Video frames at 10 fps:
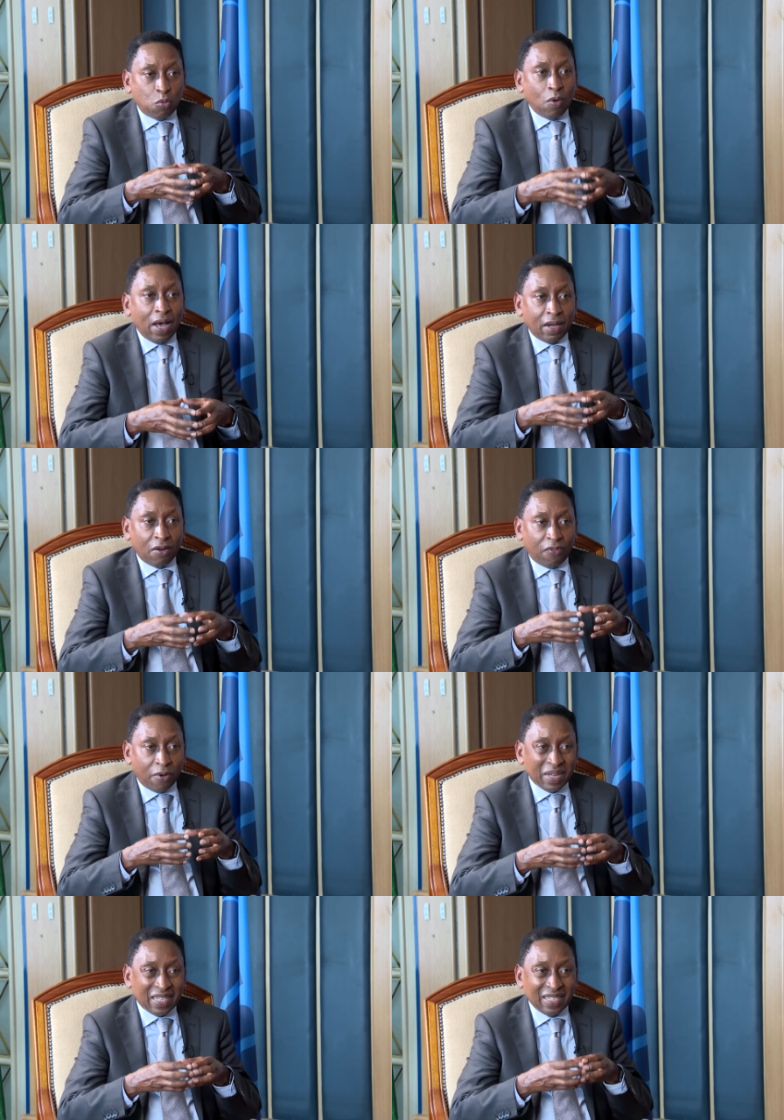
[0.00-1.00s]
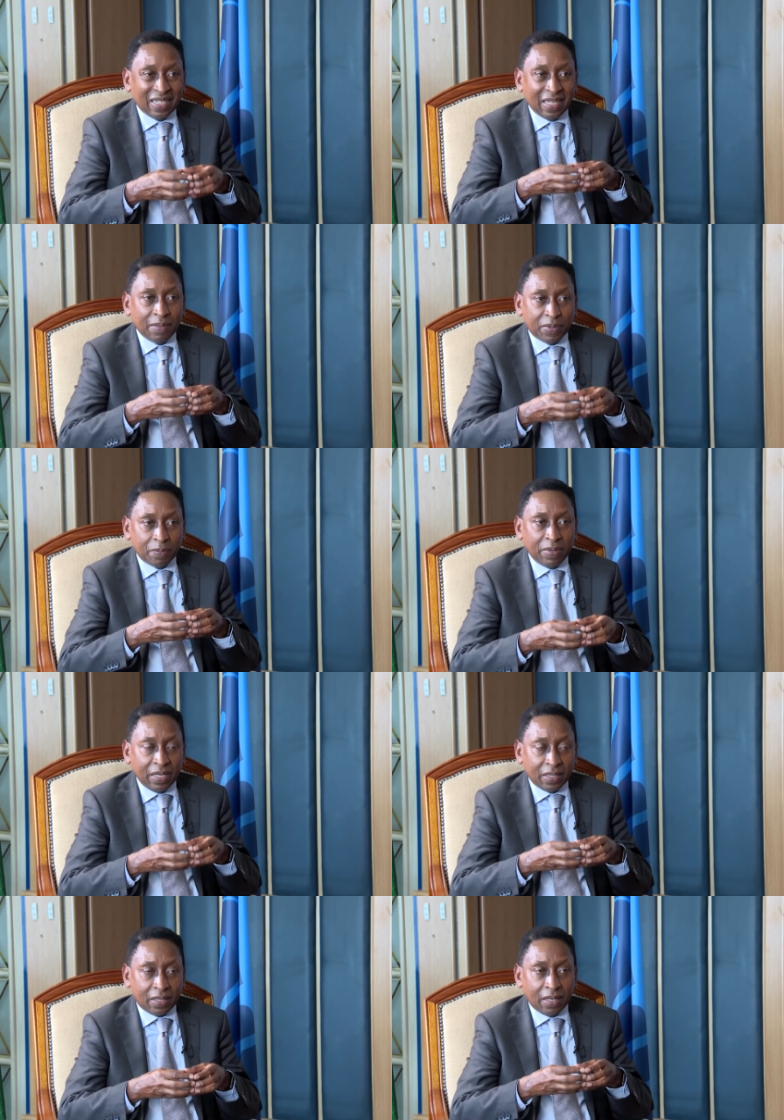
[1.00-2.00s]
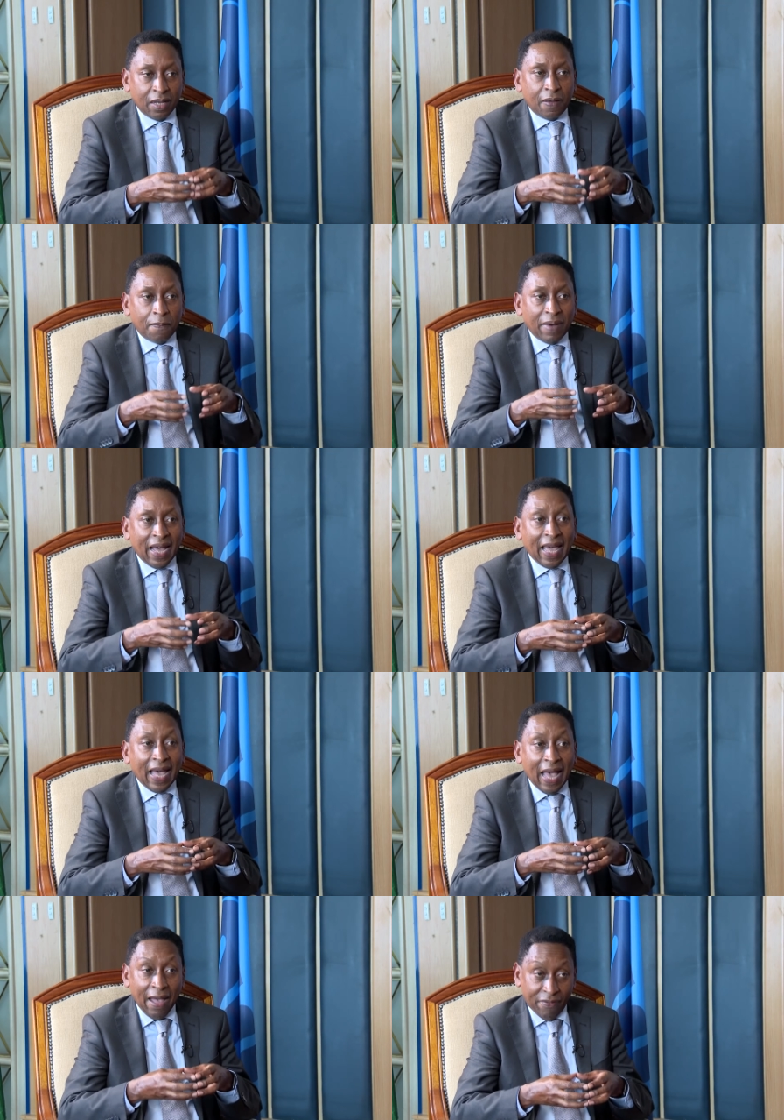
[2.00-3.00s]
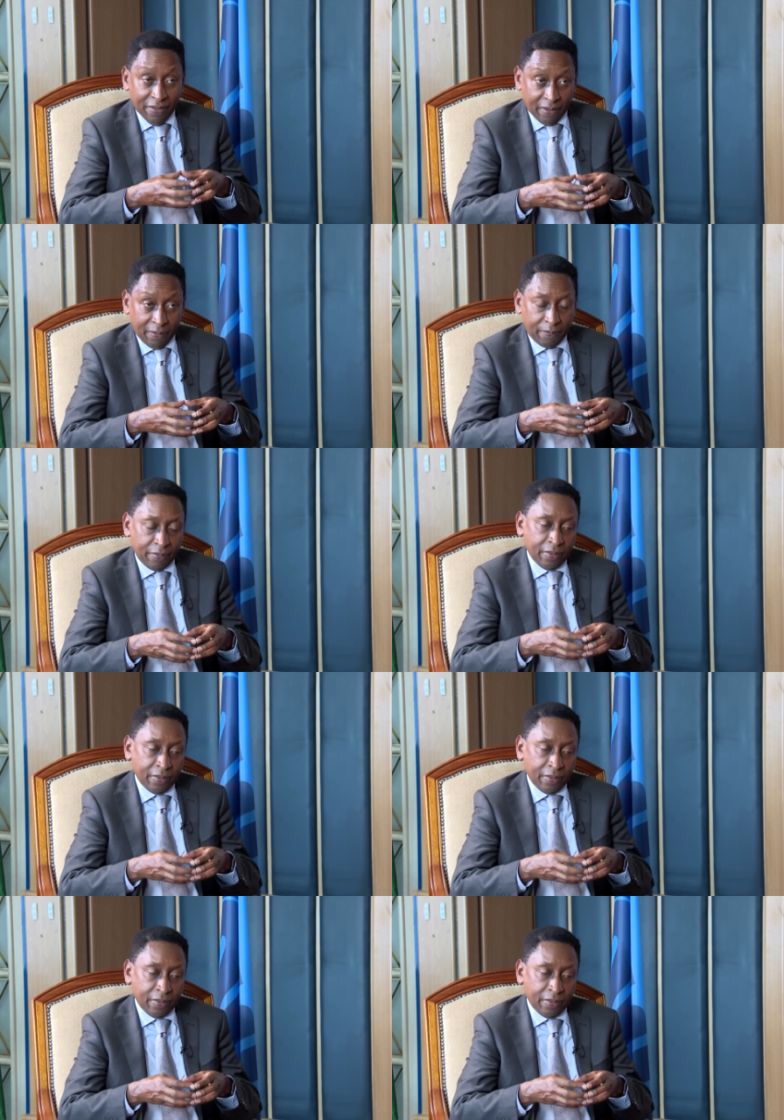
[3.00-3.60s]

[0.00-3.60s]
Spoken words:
one, from a systems-based, by having